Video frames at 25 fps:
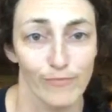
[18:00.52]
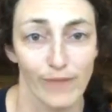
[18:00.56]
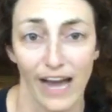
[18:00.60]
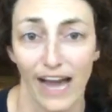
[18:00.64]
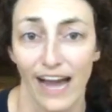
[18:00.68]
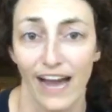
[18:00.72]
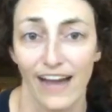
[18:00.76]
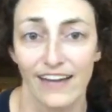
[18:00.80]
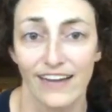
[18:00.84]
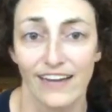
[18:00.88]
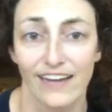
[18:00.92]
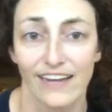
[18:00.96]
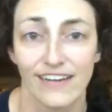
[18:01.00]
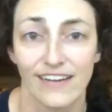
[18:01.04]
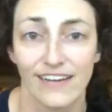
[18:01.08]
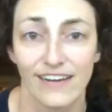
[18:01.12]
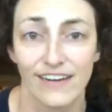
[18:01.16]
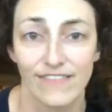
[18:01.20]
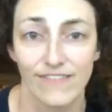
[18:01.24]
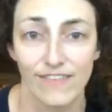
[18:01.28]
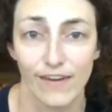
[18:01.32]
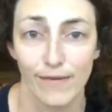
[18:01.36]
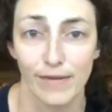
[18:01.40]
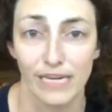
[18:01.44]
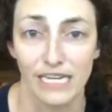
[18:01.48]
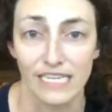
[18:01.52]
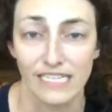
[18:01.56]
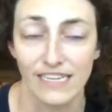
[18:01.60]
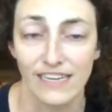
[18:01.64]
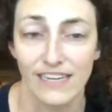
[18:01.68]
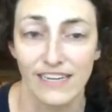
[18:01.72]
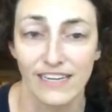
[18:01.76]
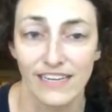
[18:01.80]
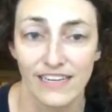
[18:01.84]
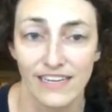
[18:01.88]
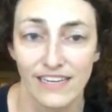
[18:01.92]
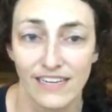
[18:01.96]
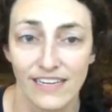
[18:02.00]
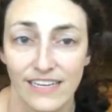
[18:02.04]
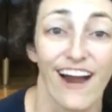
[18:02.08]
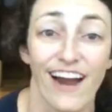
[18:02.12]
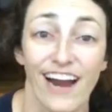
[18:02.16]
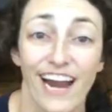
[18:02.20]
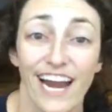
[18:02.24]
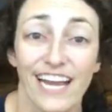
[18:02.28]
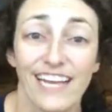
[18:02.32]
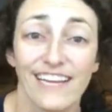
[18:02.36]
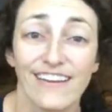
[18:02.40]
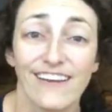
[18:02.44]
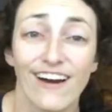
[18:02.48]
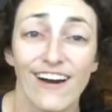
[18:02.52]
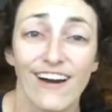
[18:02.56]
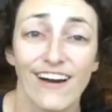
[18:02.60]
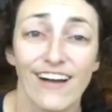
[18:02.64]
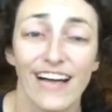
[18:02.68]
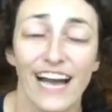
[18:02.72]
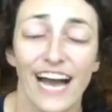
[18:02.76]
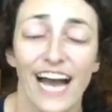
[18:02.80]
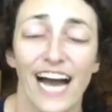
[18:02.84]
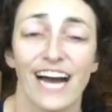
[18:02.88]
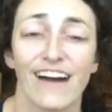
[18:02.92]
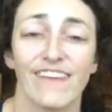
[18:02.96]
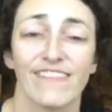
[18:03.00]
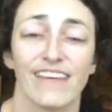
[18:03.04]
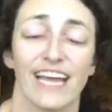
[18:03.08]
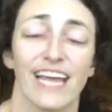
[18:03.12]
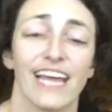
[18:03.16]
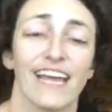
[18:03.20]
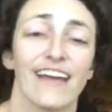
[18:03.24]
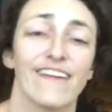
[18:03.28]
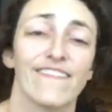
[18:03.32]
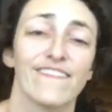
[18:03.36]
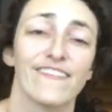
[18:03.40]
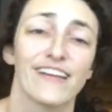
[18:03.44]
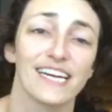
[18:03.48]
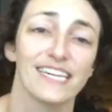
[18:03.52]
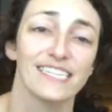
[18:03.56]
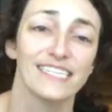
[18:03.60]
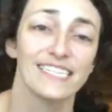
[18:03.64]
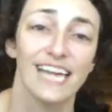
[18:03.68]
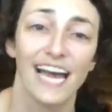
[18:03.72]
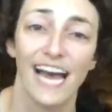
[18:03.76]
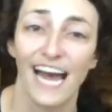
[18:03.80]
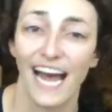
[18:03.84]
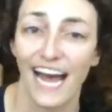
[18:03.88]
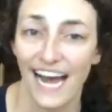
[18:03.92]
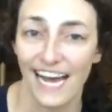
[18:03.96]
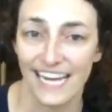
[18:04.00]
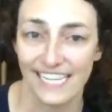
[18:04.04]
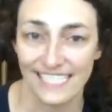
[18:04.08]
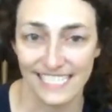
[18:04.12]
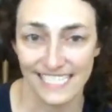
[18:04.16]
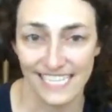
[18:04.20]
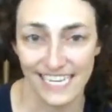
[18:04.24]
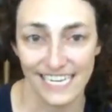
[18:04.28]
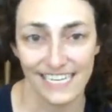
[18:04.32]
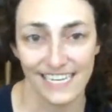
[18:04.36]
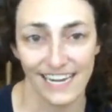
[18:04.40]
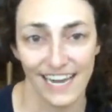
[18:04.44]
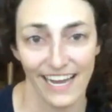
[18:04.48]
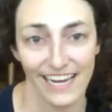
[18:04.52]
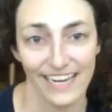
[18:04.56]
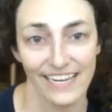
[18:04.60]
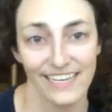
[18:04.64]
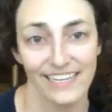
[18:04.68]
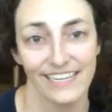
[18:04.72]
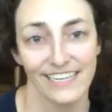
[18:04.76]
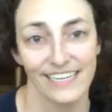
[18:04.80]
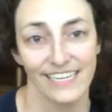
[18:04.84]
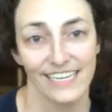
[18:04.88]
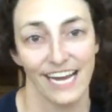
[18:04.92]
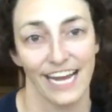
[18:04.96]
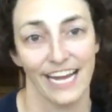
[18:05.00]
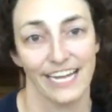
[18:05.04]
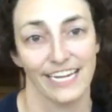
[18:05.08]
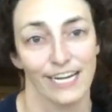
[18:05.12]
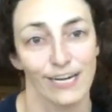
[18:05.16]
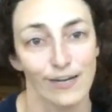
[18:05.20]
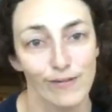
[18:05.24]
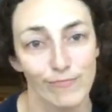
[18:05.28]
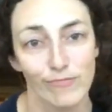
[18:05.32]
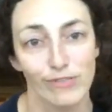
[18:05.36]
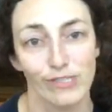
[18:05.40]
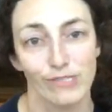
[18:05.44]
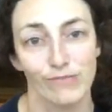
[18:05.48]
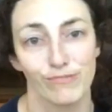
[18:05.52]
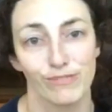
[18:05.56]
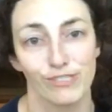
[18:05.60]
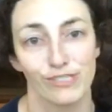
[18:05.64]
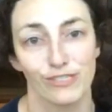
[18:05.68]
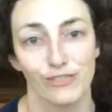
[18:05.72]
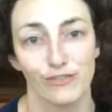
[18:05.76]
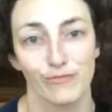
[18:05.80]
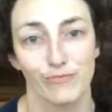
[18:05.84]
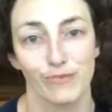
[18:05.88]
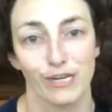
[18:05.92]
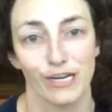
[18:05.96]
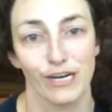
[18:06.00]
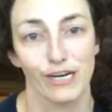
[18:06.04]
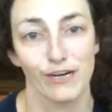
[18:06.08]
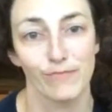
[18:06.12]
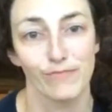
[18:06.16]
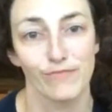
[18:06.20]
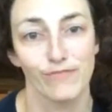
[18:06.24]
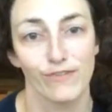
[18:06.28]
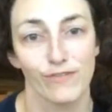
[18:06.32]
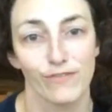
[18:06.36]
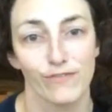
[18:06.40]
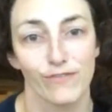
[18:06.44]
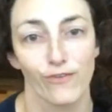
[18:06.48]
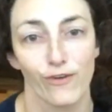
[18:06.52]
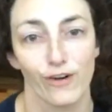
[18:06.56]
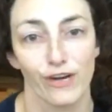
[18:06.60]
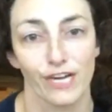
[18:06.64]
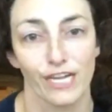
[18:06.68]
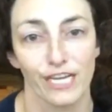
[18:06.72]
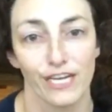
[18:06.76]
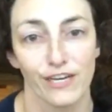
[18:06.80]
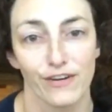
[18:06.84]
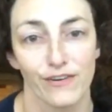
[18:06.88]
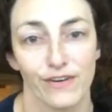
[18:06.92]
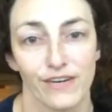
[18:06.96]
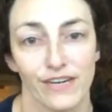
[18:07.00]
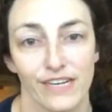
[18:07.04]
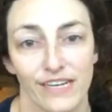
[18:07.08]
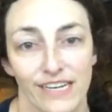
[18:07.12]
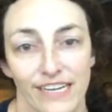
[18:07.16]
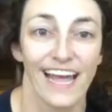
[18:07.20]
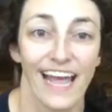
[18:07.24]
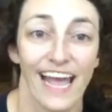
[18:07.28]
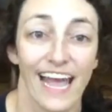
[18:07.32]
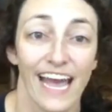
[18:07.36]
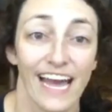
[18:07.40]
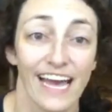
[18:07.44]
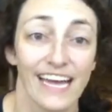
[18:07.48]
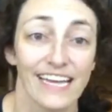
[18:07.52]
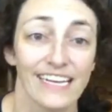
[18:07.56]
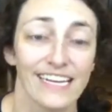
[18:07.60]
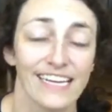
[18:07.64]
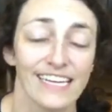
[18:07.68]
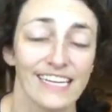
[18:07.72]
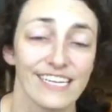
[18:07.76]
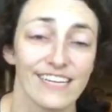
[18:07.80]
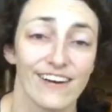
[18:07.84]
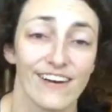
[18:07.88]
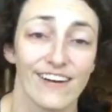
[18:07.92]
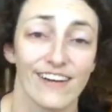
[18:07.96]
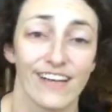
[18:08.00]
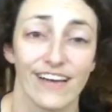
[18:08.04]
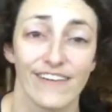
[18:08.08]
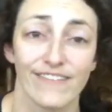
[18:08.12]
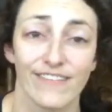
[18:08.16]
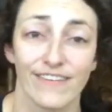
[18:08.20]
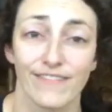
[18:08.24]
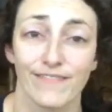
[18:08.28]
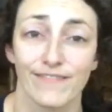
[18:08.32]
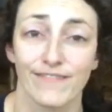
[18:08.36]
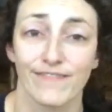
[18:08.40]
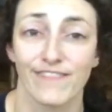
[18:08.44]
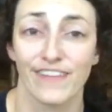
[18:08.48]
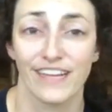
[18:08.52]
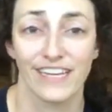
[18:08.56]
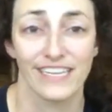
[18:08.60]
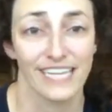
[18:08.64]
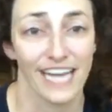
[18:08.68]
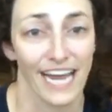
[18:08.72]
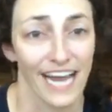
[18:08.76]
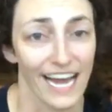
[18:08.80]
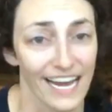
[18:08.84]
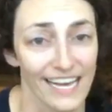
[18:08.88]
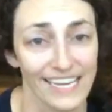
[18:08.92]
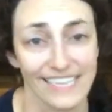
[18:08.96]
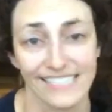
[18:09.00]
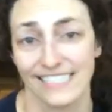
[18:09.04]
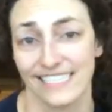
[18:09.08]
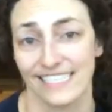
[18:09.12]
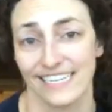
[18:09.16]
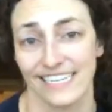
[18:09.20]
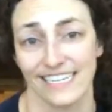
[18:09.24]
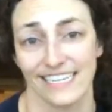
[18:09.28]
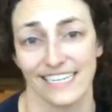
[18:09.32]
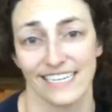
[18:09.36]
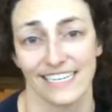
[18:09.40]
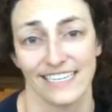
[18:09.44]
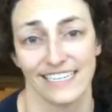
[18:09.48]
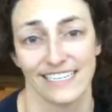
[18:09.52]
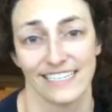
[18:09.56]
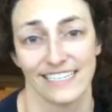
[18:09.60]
back from it. All right, y'all have a fantastic night. I hope this was super helpful for you, and y'all have a fantastic